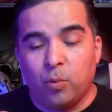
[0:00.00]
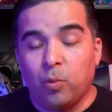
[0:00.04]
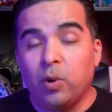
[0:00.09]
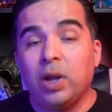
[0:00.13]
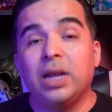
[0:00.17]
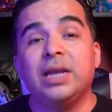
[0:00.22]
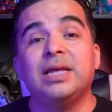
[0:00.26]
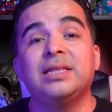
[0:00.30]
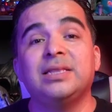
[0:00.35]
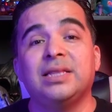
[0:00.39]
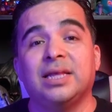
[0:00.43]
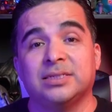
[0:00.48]

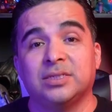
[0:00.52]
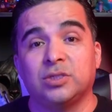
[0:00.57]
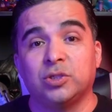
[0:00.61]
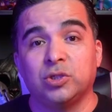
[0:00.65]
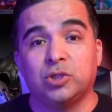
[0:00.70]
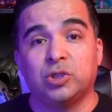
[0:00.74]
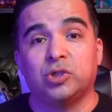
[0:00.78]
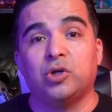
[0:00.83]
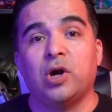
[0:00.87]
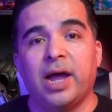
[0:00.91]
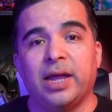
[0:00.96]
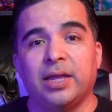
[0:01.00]
willingness to
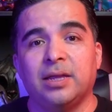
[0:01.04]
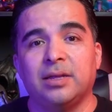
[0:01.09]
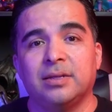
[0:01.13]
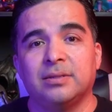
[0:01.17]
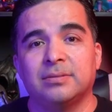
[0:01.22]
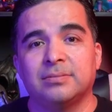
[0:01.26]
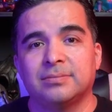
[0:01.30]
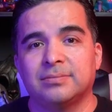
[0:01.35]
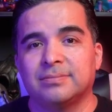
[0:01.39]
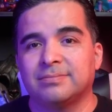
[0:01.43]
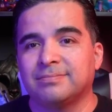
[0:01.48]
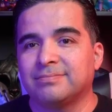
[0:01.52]
try,
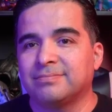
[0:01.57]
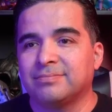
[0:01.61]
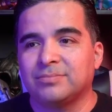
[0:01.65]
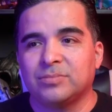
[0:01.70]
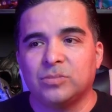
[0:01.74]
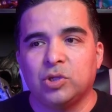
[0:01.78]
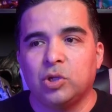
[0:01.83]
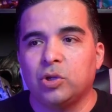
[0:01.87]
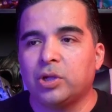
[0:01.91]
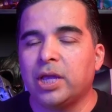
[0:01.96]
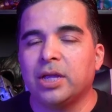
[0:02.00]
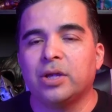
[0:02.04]

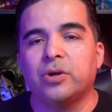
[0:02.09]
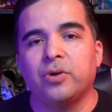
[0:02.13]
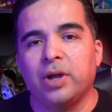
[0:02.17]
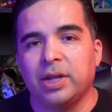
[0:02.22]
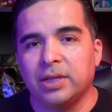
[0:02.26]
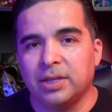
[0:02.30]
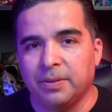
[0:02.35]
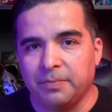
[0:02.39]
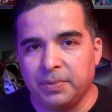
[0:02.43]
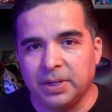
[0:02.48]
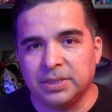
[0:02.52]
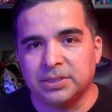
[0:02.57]
you can create
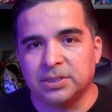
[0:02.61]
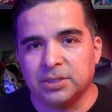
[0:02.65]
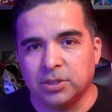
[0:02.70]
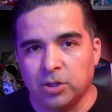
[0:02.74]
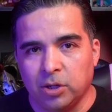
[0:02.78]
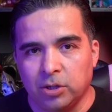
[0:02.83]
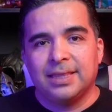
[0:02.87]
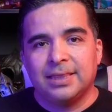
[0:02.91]
amazing art.